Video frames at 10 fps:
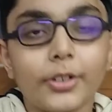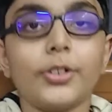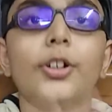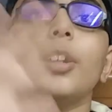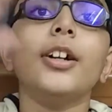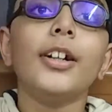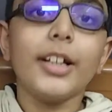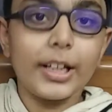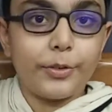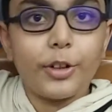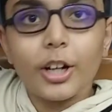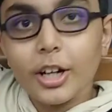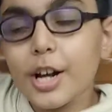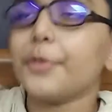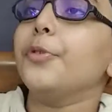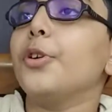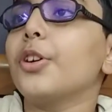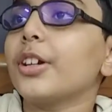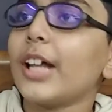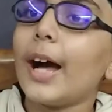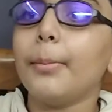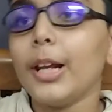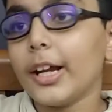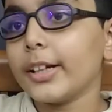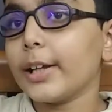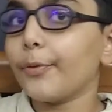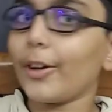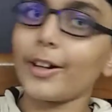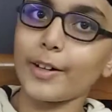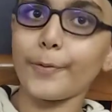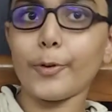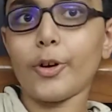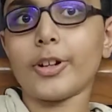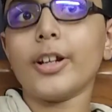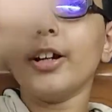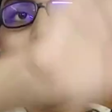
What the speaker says: So, if you're on a phone, tablet, if you're on a phone,